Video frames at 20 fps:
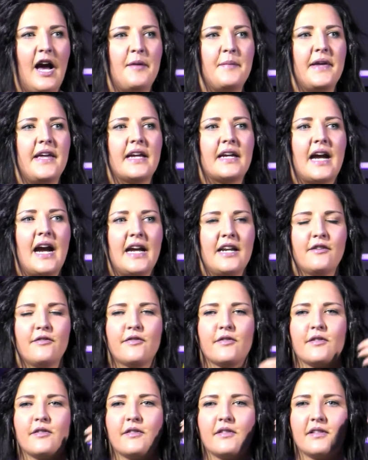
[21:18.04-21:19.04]
It kind of
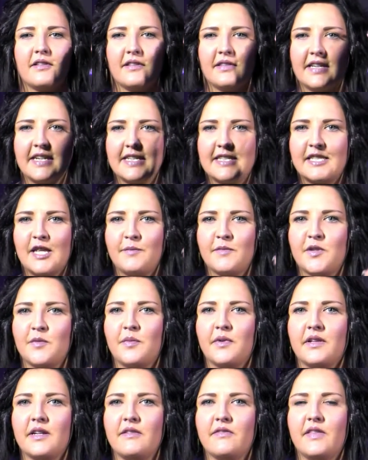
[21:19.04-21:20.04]
leads them to
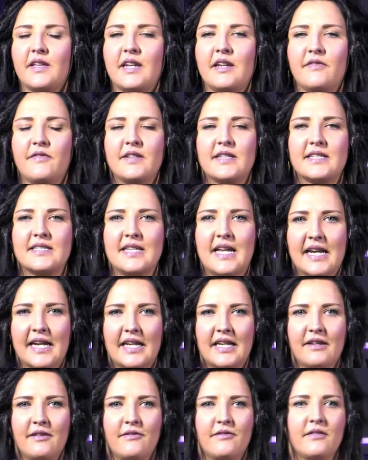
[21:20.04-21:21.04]
believe that if it's
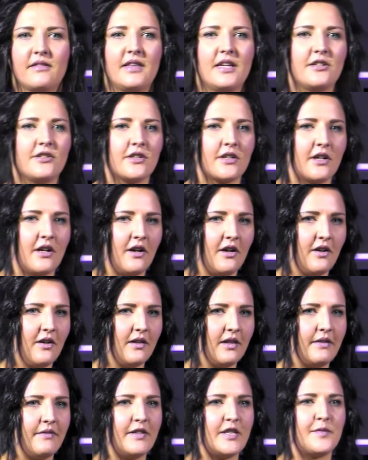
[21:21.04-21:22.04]
negative, they should
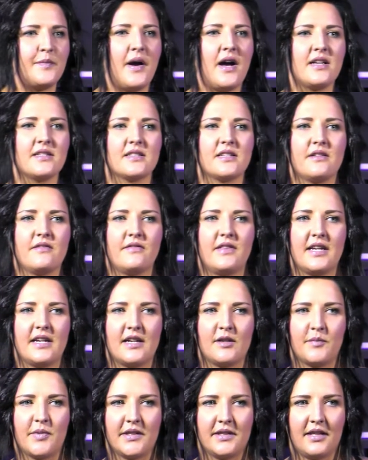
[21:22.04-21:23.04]
call. If it's positive, they
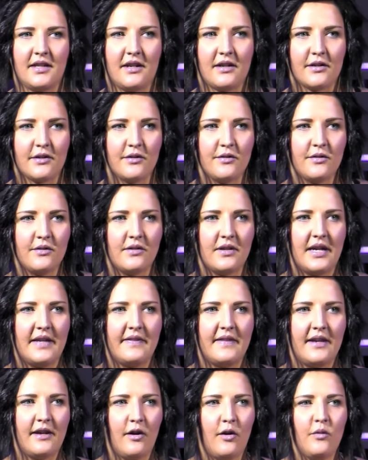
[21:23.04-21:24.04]
can put that on Google,
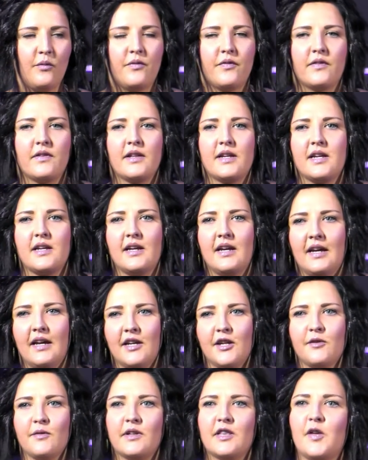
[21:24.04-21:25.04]
and that hopefully
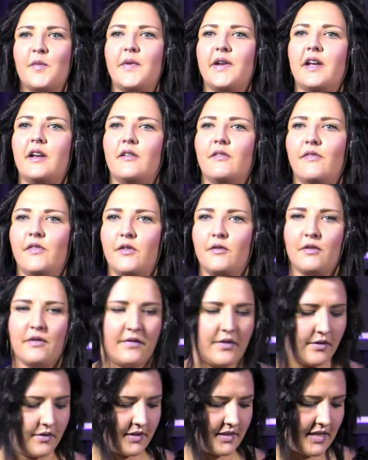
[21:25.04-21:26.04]
you eliminate a few of
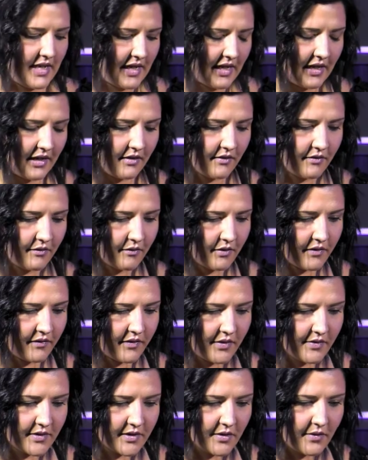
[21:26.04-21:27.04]
those negative
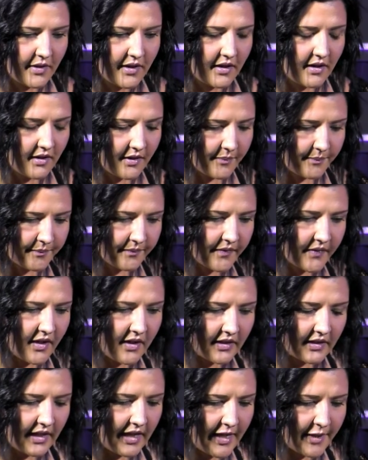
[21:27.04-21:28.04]
reviews going on
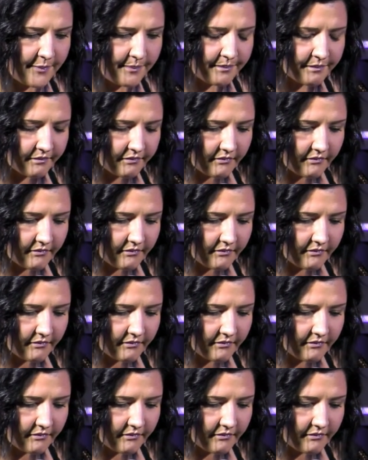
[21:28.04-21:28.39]
online.